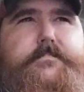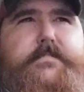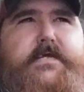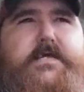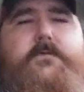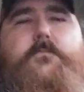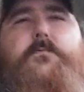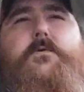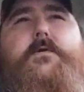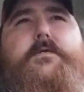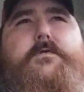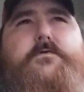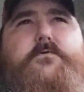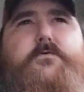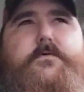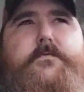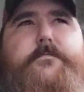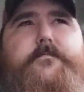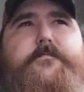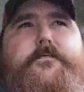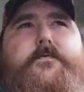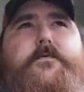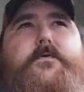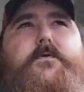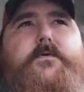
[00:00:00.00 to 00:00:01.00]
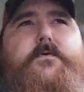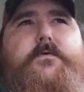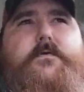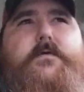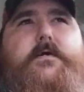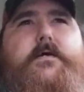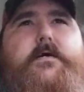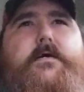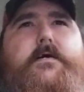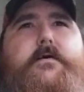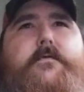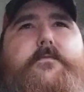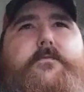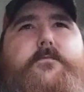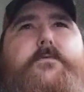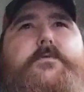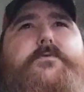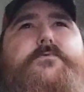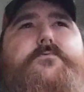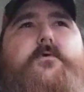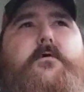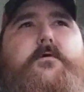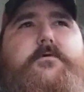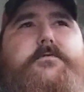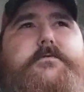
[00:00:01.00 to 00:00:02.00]
it worked good for the
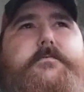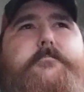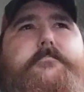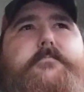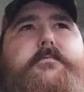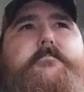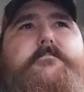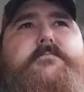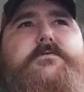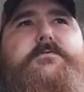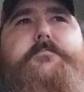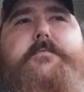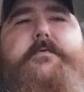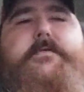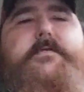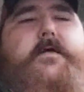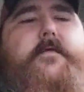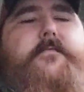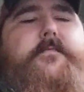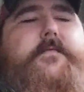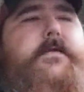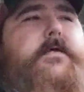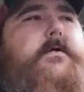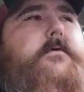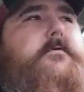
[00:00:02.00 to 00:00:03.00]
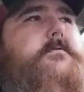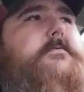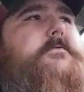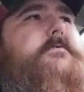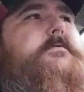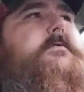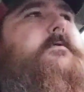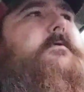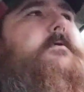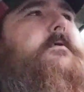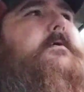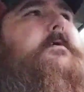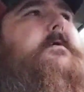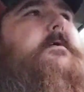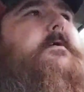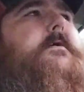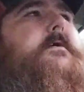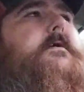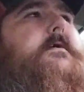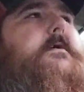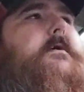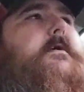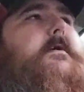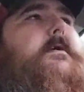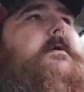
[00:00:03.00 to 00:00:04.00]
withdrawal symptoms, but nothing else.
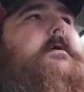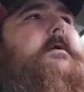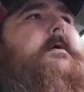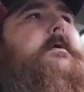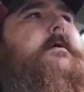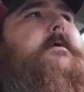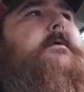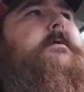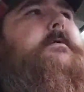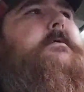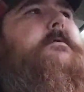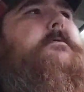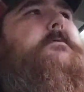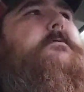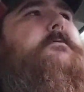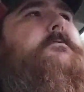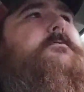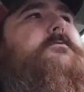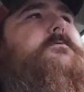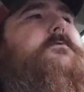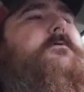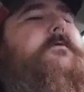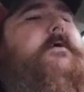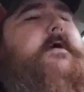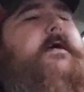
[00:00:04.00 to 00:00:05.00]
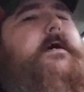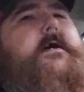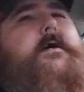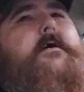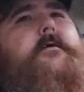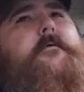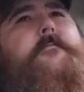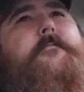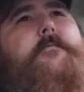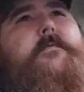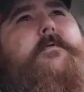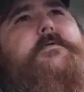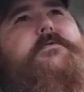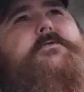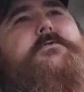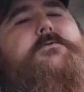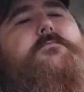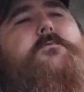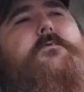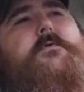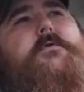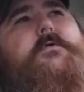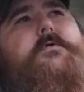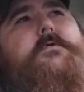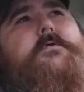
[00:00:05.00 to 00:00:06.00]
So yeah, I just
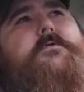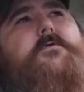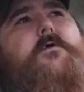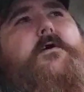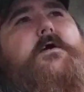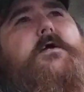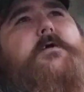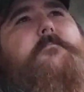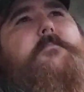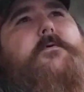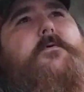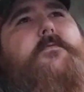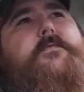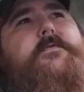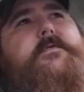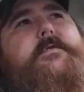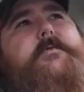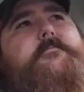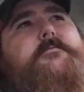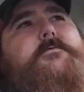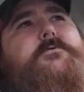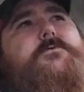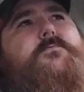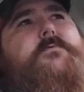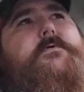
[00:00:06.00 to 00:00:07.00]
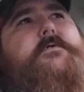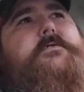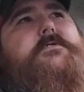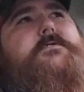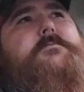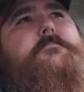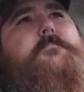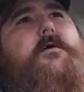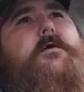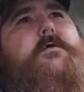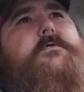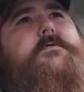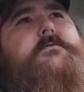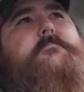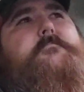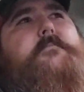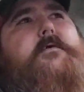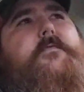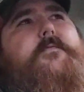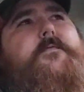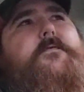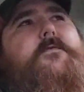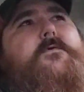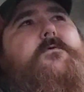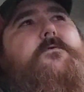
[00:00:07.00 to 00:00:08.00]
wanted to talk about the difference between Suboxone and
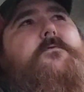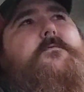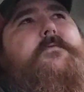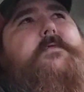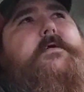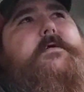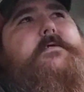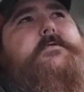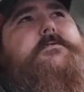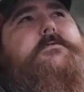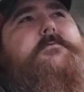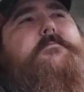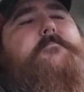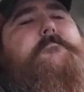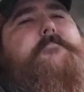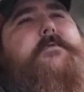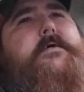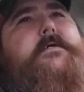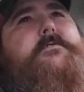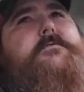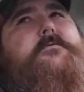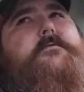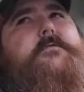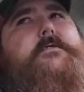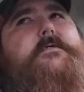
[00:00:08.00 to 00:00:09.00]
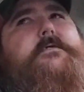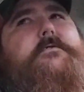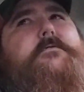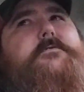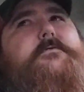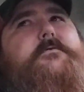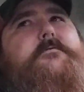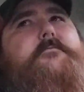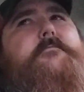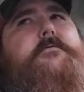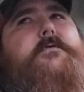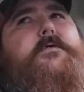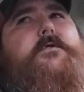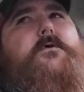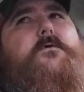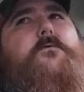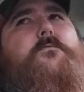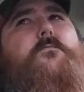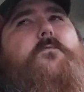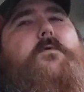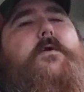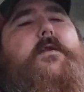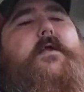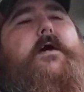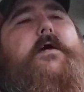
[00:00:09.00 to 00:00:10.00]
Methadone. That's basically
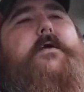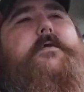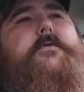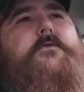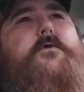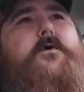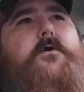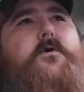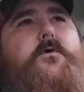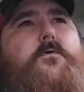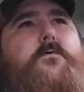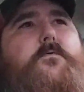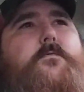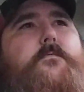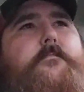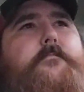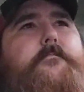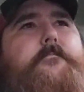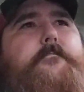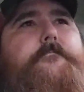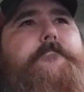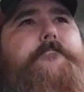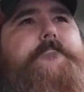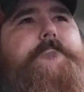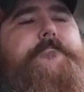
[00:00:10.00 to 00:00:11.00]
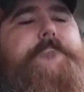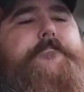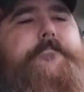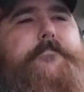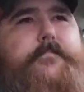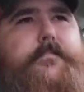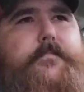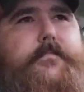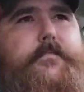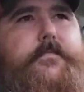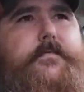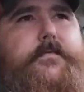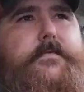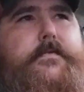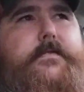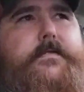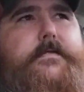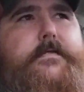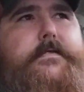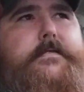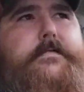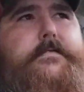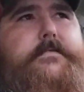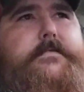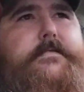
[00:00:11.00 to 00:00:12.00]
what I know.
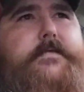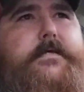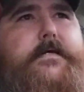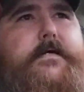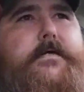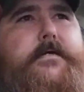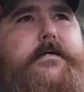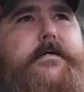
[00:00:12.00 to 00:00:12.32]
And